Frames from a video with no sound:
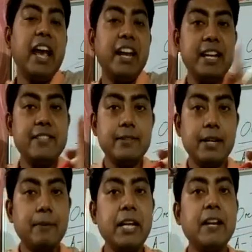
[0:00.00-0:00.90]
and these
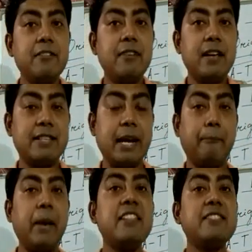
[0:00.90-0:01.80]
repetitive
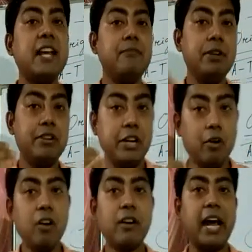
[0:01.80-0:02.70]
segments can be
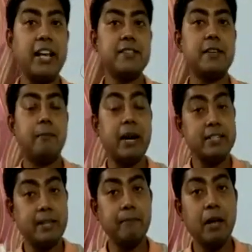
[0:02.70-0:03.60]
recognized by
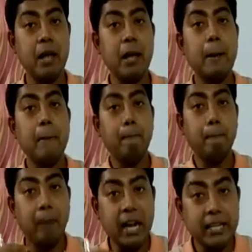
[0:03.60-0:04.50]
some
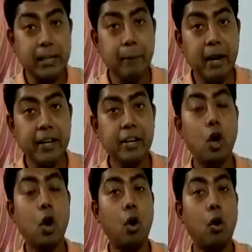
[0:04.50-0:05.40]
multimeric
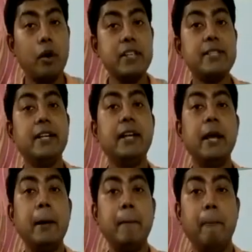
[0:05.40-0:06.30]
origin
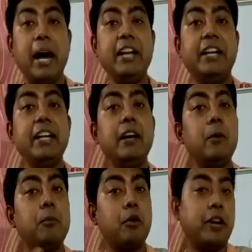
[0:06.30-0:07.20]
binding
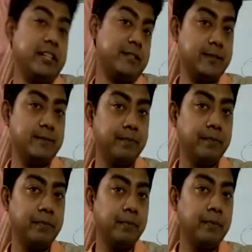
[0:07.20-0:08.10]
proteins,
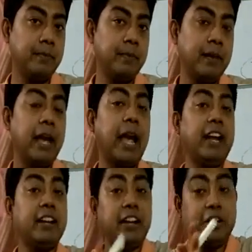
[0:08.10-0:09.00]

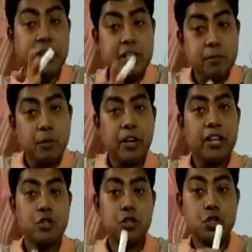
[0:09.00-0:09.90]
and these
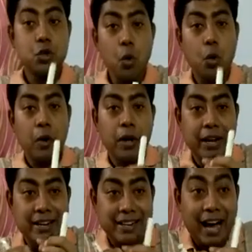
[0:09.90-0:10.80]
proteins show
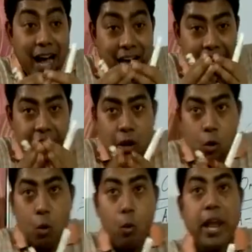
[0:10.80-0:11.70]
the
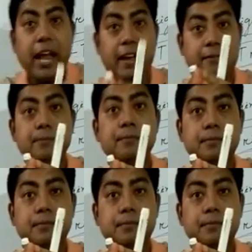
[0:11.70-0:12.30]
way,